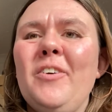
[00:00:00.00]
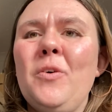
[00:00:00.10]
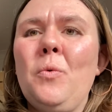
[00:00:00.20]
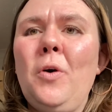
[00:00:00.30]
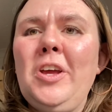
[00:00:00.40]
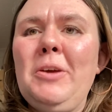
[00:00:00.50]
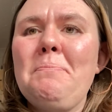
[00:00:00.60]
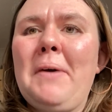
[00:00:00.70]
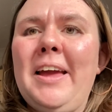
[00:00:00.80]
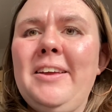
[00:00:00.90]
What you
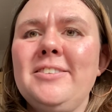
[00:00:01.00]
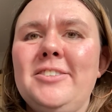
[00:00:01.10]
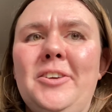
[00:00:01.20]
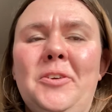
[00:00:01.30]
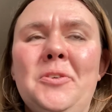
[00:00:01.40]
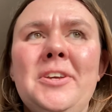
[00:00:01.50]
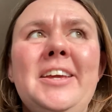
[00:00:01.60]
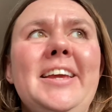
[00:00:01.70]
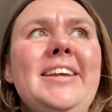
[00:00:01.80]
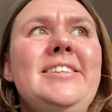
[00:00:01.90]
might do
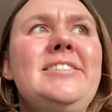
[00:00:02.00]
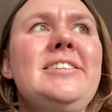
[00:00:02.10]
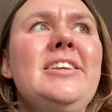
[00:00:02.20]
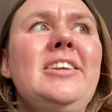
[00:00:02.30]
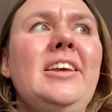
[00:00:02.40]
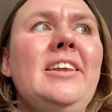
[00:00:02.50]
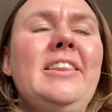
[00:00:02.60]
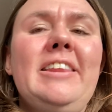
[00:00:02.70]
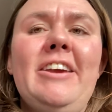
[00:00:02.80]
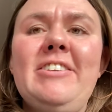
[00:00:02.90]
is,
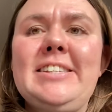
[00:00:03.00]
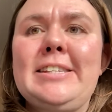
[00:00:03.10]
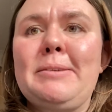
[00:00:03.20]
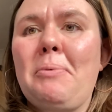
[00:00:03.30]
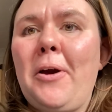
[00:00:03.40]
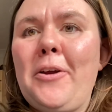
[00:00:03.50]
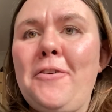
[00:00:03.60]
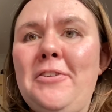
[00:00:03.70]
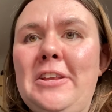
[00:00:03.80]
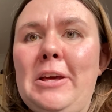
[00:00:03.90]
there is a soprano
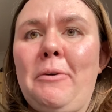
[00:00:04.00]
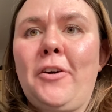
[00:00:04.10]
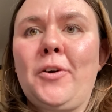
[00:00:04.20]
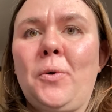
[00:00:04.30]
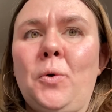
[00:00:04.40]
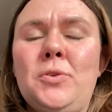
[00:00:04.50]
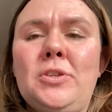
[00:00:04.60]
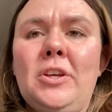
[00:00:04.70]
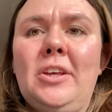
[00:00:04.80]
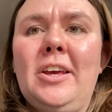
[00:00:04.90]
video, of course,
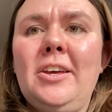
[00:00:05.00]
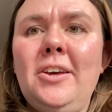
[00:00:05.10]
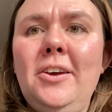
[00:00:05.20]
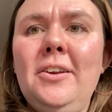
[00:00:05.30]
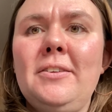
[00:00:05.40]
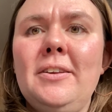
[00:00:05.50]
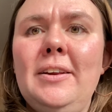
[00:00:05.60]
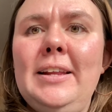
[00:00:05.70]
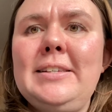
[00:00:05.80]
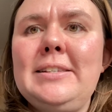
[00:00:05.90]
so you could
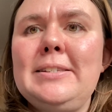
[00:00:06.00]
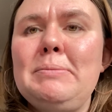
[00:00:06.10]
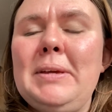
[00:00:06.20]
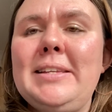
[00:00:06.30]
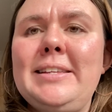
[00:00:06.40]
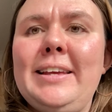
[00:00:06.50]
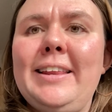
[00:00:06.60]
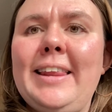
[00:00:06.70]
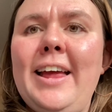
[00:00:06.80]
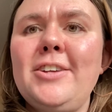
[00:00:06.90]
listen to me
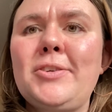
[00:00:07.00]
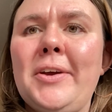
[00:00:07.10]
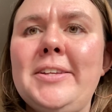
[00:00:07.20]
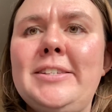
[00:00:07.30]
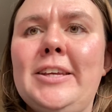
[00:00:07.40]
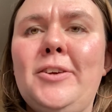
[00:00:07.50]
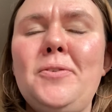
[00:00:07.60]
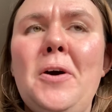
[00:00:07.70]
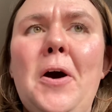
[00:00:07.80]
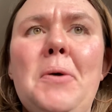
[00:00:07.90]
singing that and try and sing
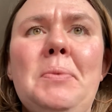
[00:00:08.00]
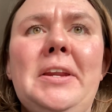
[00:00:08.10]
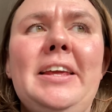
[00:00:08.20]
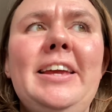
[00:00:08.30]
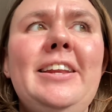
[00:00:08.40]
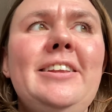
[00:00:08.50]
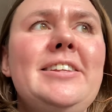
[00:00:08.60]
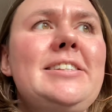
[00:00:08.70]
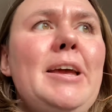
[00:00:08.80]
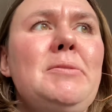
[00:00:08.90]
your harmony in at the
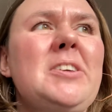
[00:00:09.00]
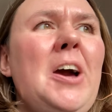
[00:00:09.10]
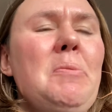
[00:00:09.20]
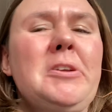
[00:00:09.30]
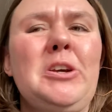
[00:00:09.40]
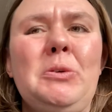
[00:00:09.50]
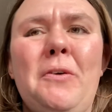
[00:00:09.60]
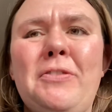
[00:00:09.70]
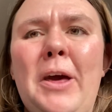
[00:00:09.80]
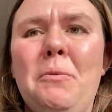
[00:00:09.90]
same time. I don't know
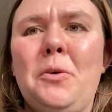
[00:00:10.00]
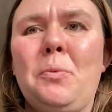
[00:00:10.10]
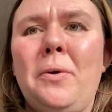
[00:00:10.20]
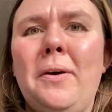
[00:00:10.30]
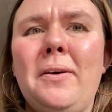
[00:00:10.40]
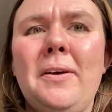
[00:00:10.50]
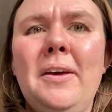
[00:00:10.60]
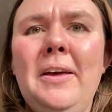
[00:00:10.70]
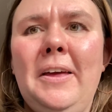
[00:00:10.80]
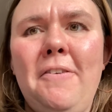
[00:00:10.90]
if that would work,
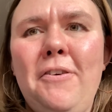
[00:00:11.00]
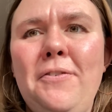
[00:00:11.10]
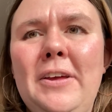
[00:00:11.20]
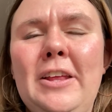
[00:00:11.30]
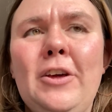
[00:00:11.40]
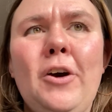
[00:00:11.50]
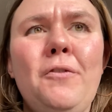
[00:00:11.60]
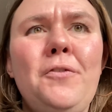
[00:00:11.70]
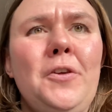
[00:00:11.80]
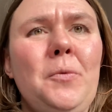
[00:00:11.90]
if you're feeling
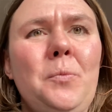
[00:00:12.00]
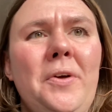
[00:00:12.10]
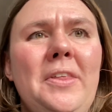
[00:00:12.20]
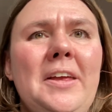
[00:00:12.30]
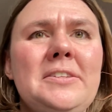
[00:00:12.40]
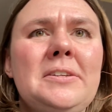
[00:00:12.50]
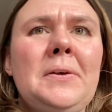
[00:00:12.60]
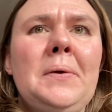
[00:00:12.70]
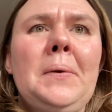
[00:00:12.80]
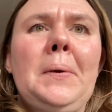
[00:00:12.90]
confident with it.
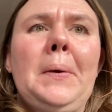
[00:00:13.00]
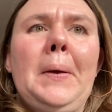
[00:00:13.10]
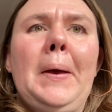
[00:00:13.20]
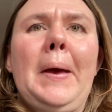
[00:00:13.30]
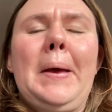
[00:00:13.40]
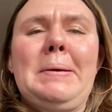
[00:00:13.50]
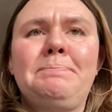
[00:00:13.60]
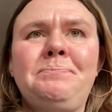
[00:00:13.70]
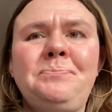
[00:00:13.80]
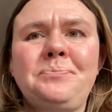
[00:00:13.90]
One